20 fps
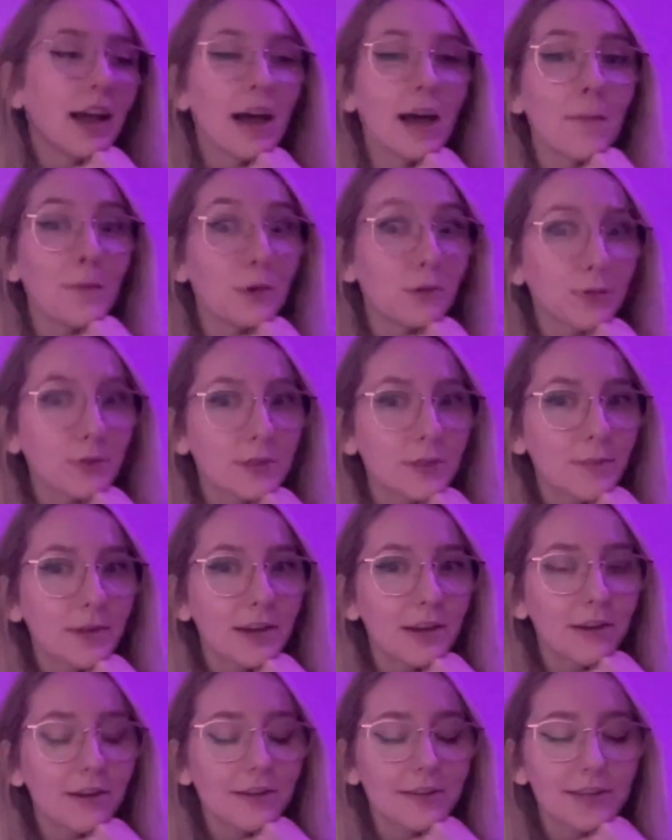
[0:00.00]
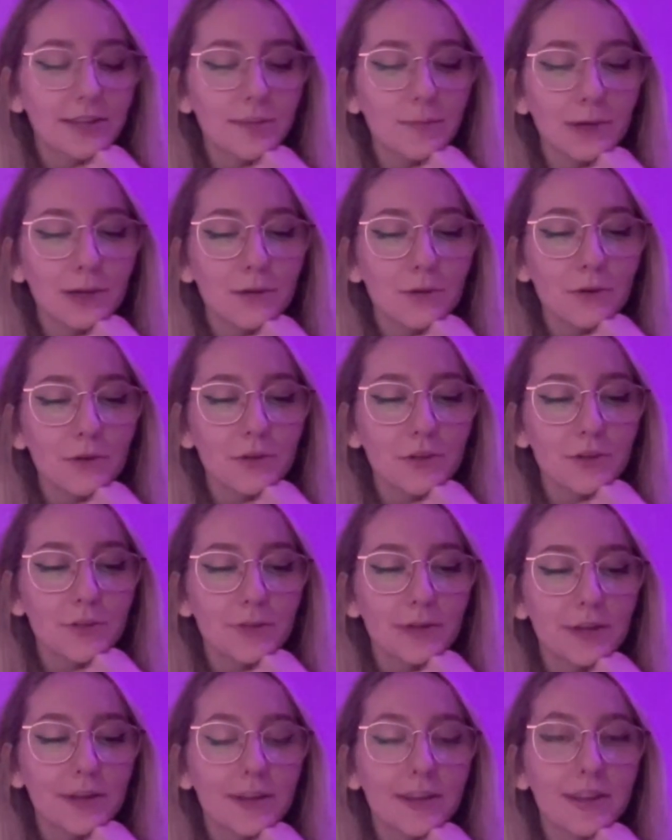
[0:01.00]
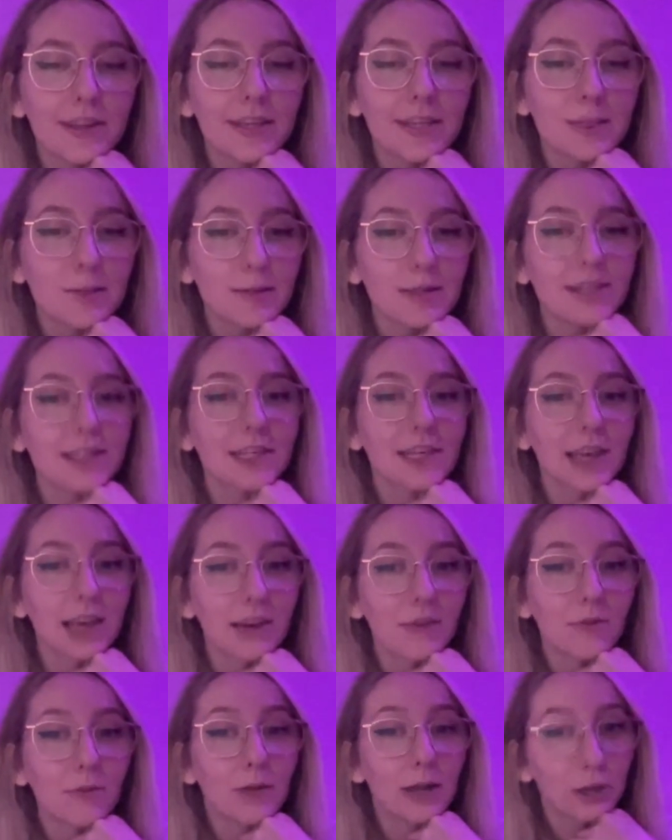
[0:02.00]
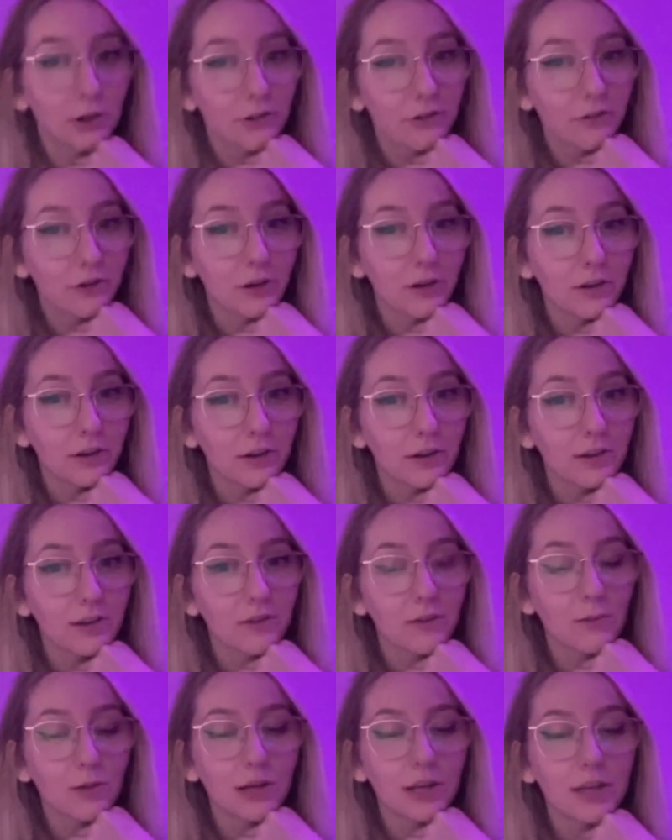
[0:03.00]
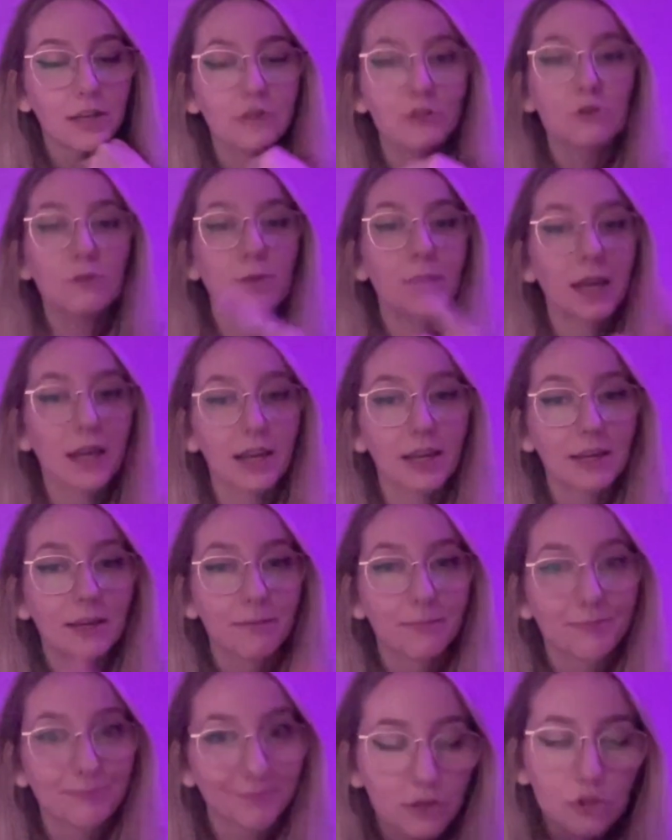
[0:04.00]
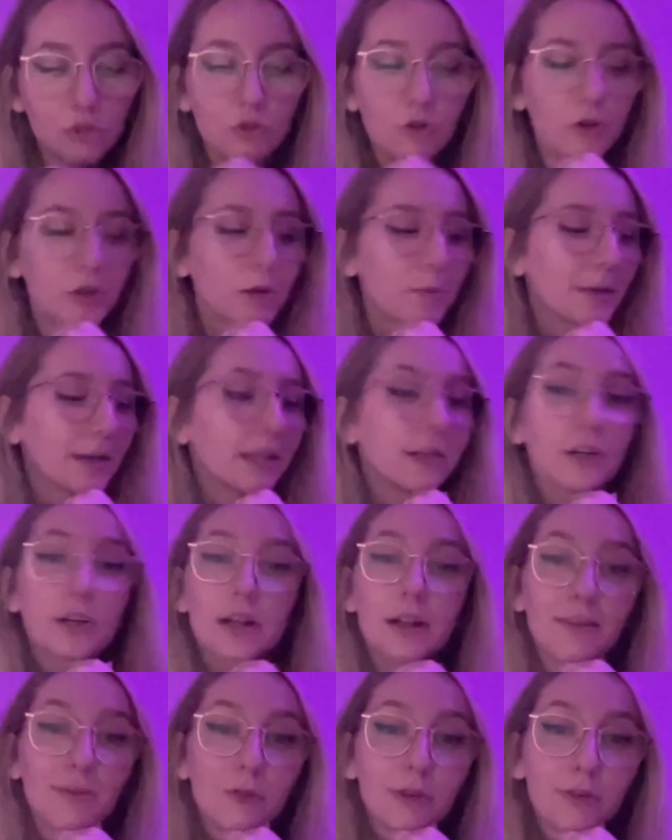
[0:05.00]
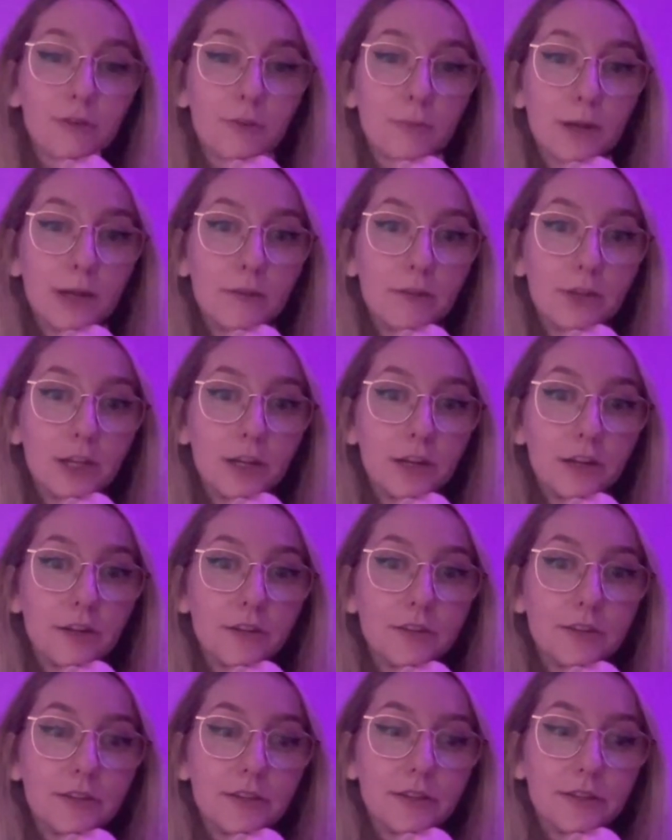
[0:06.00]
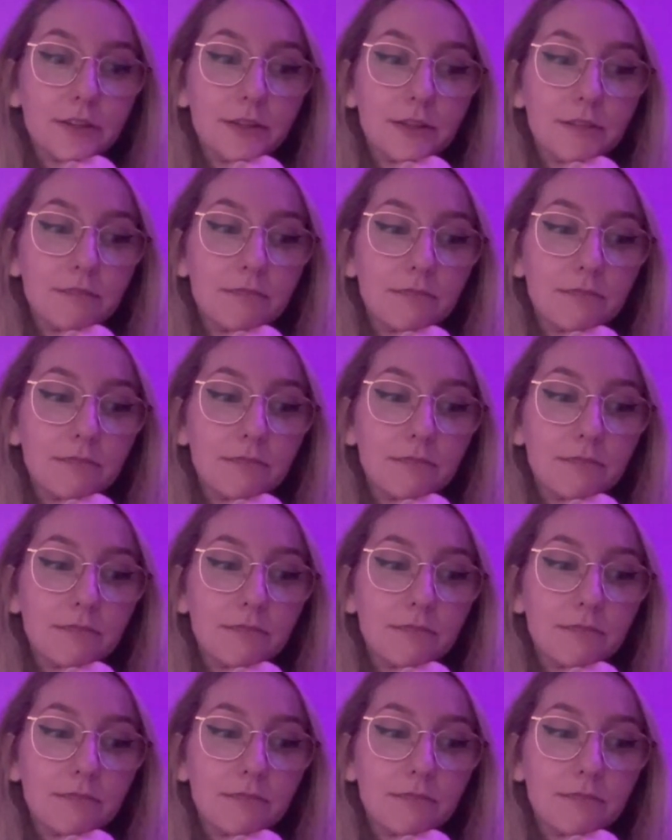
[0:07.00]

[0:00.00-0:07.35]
um, you also may notice that my audio is better and that's because I have a microphone when I do my tutorial but I don't have one for my videos so...